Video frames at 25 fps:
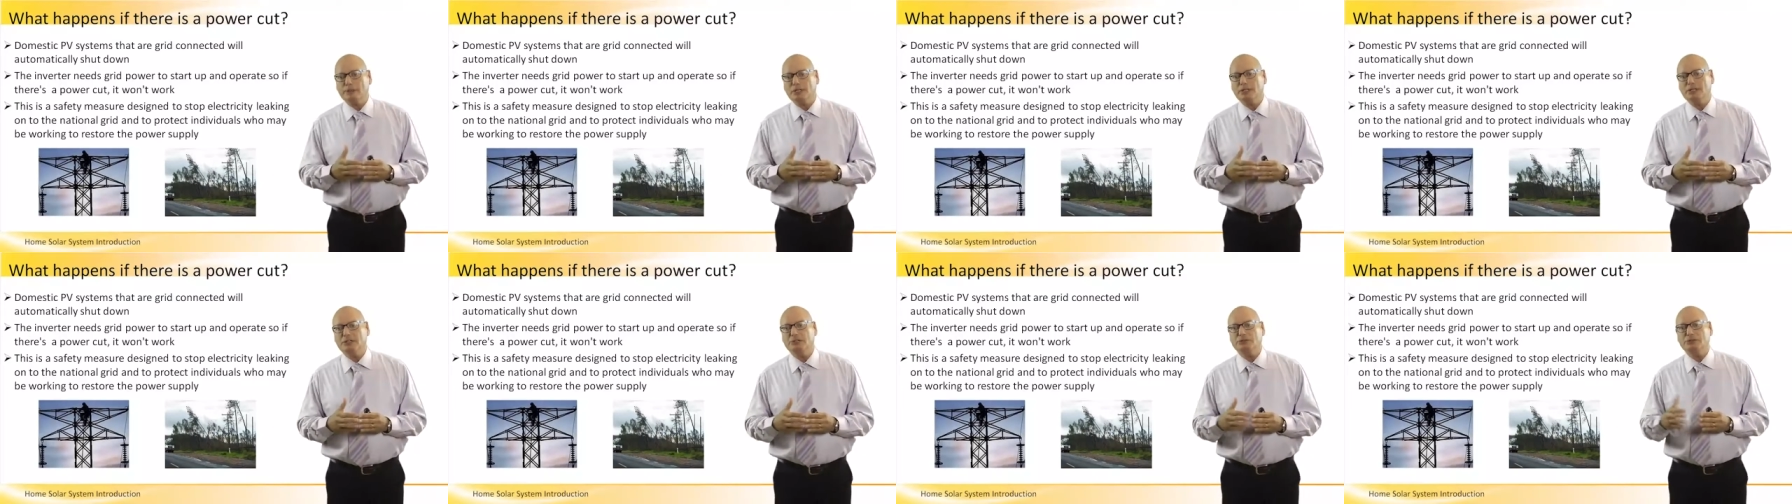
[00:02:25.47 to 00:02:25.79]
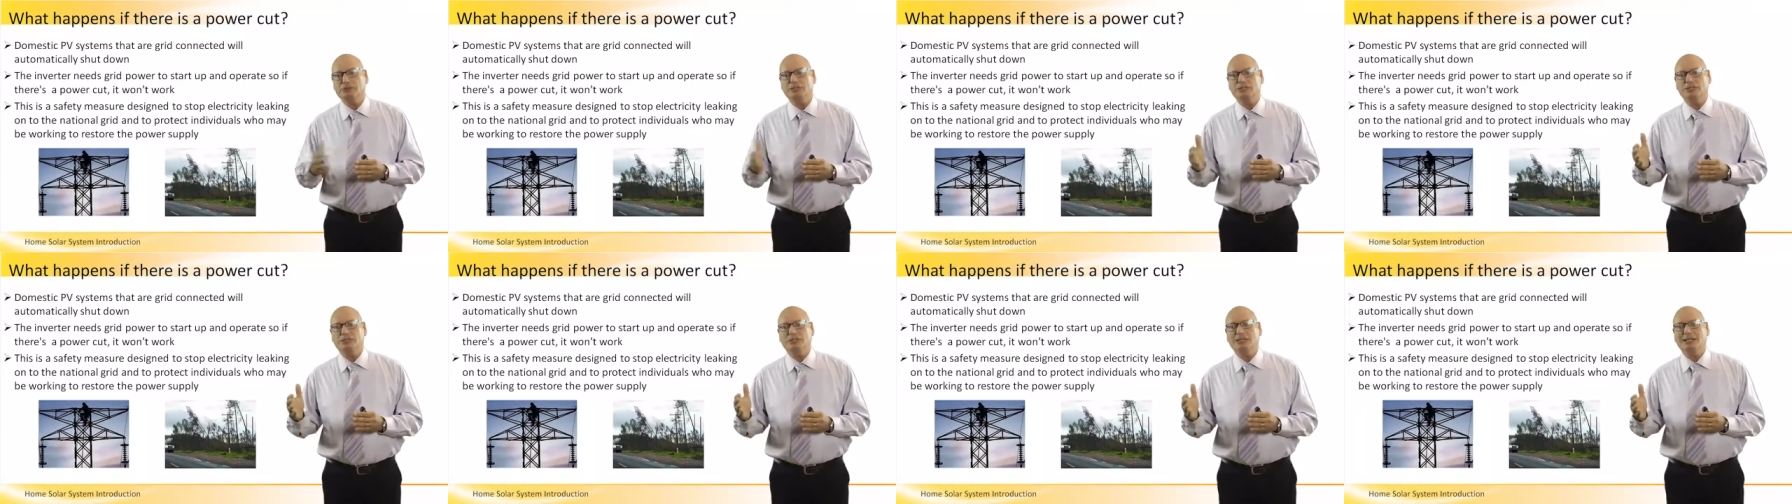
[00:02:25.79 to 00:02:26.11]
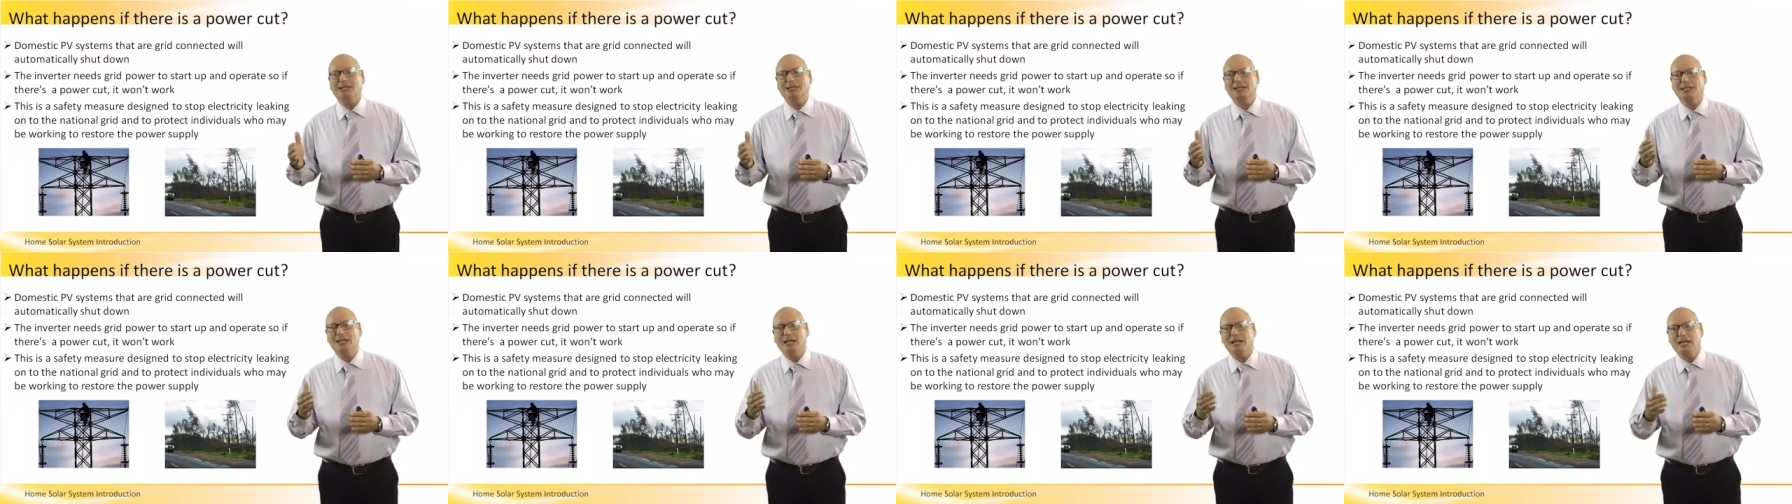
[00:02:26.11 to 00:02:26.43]
electricity
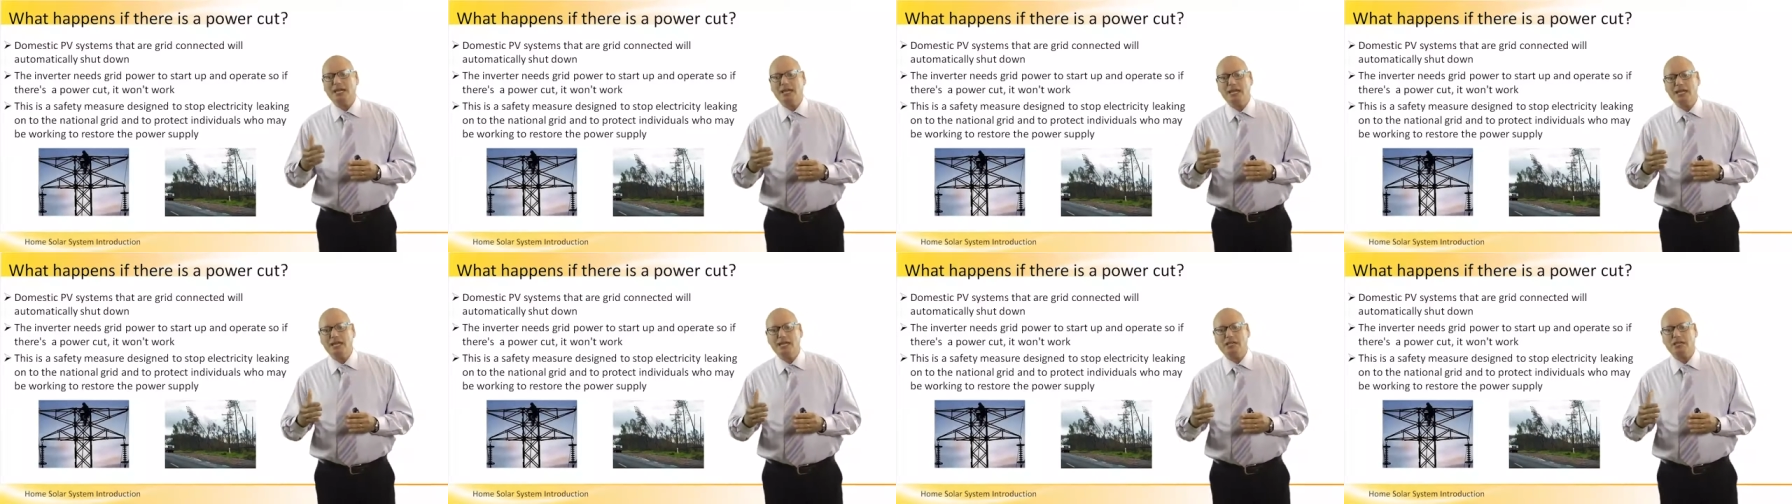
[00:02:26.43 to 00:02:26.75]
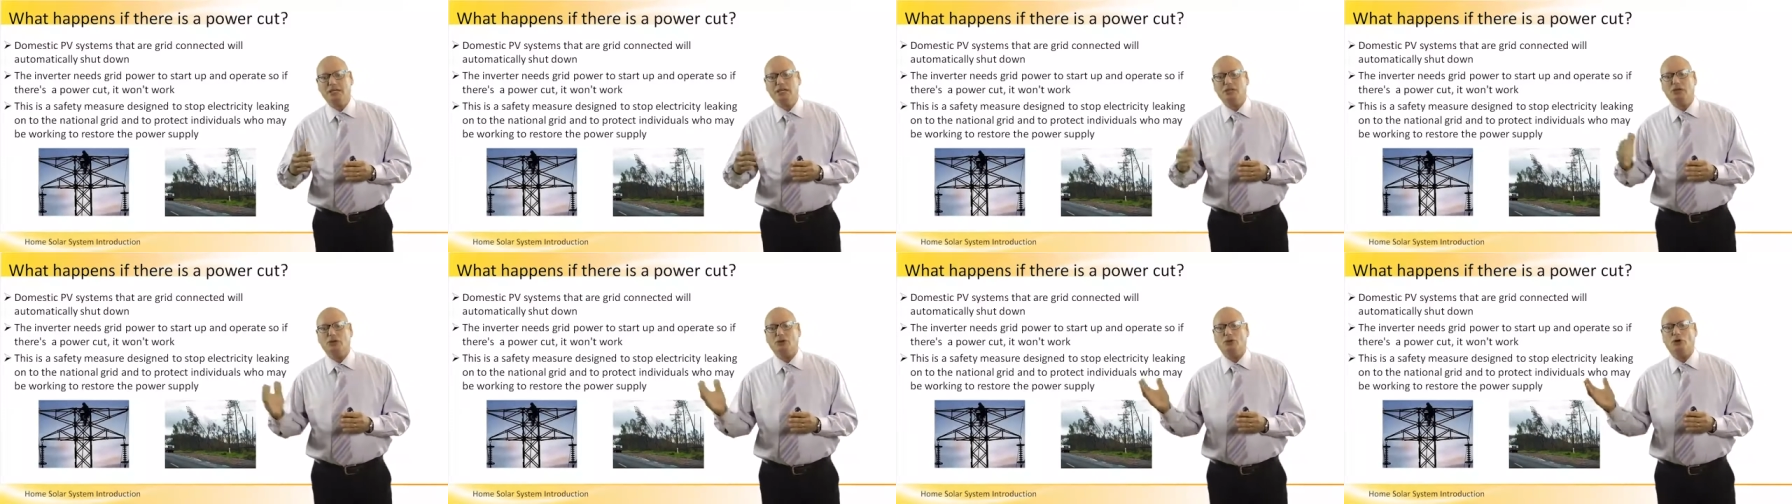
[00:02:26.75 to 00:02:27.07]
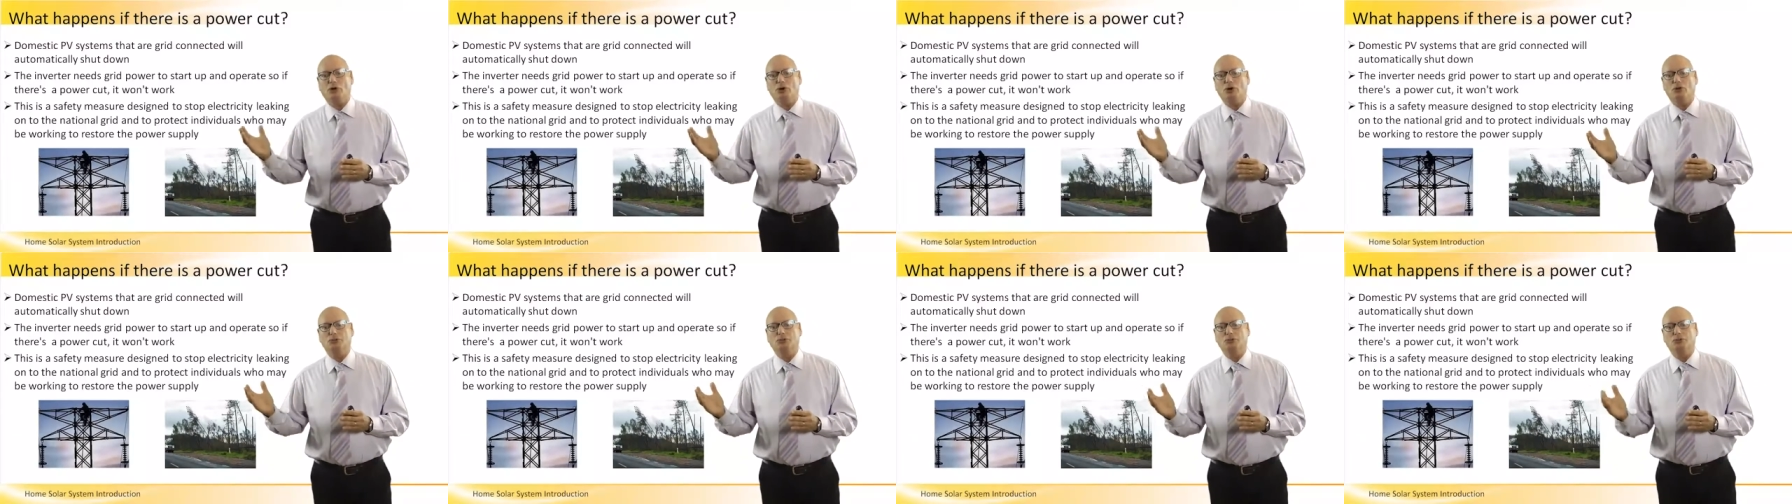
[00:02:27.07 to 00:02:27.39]
leaking
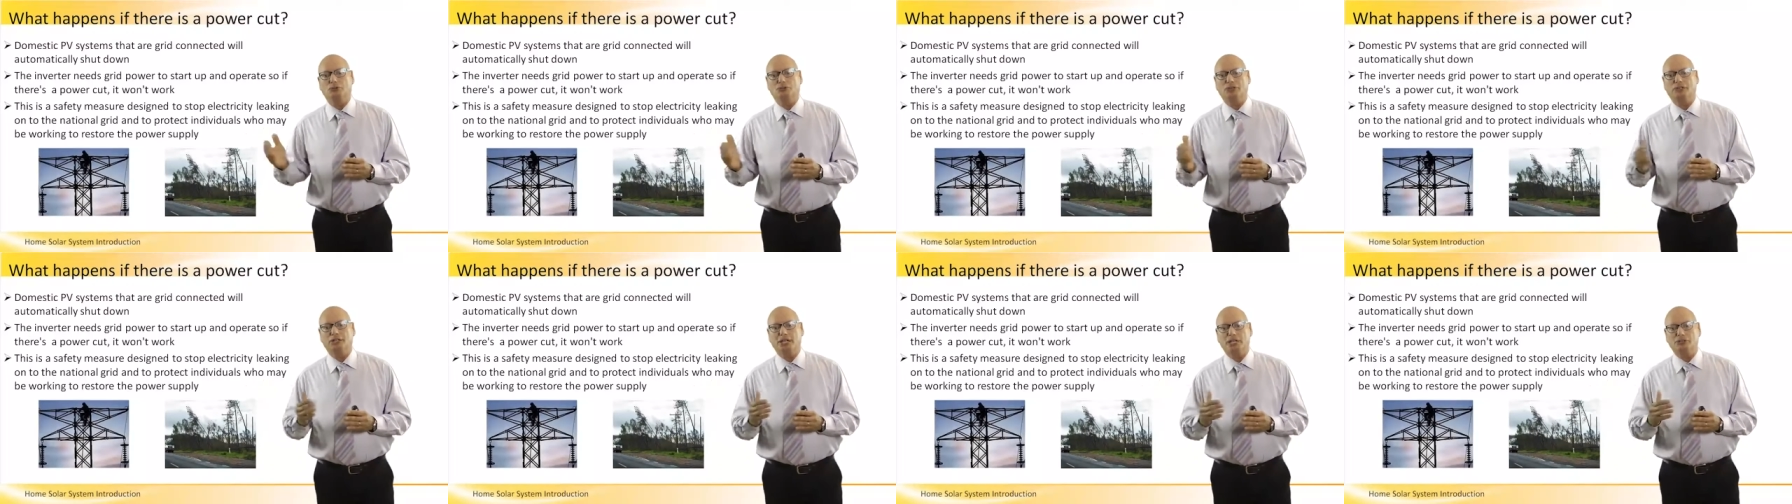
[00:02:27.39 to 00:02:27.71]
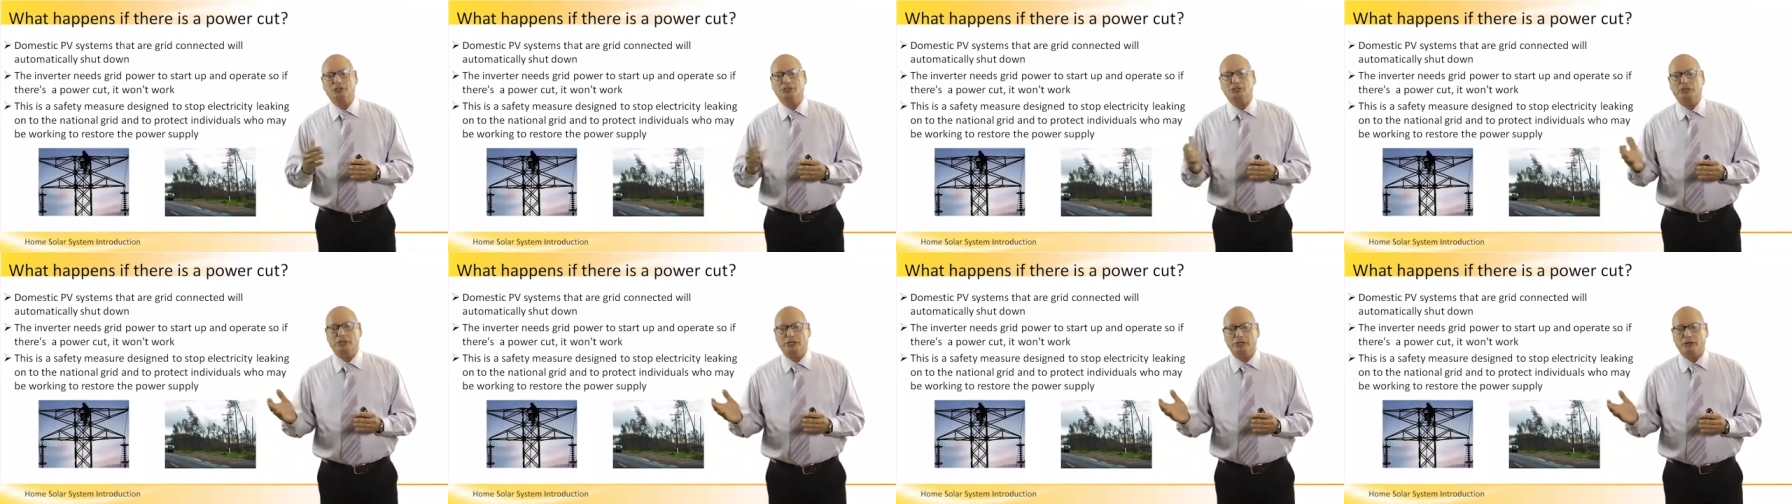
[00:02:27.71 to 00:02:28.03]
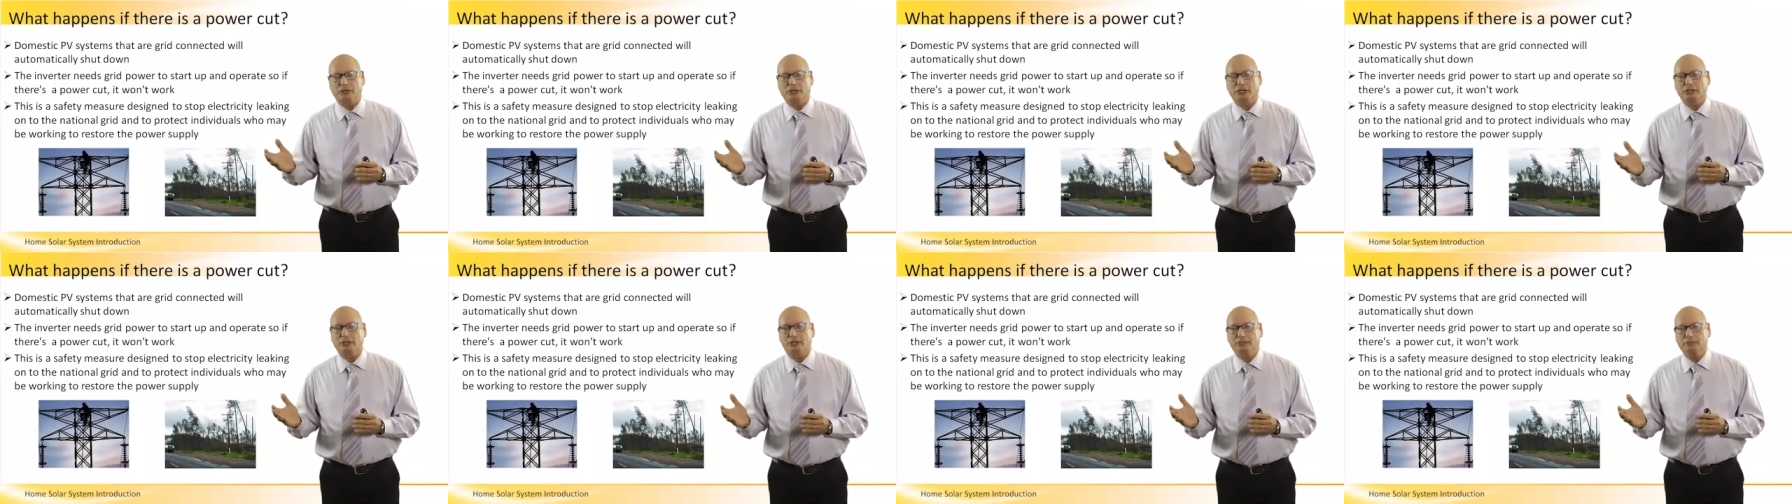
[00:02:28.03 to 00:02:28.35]
onto the national
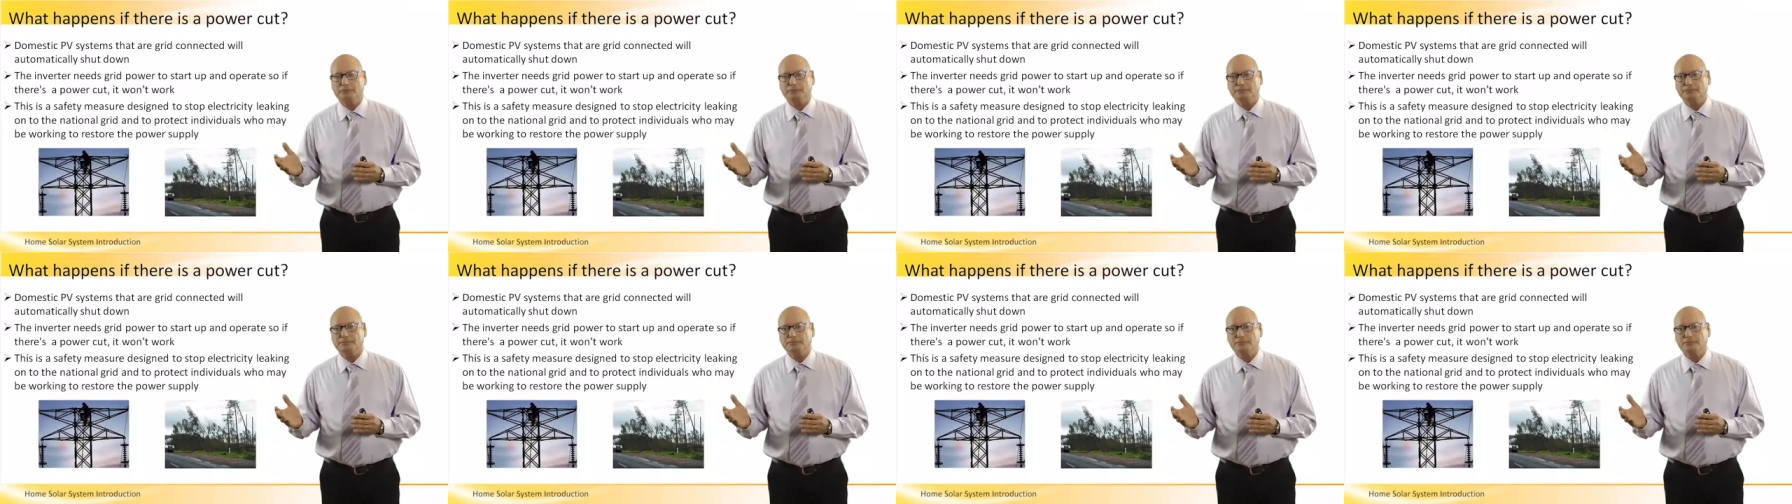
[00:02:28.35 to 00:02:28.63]
grid